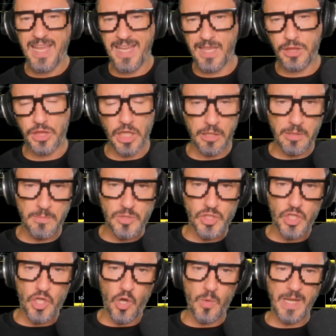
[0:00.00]

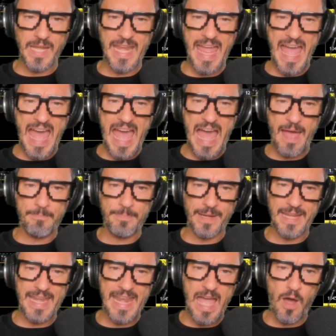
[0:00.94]
Ethereum's going up,
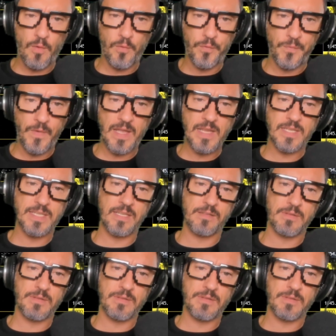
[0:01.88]
now facing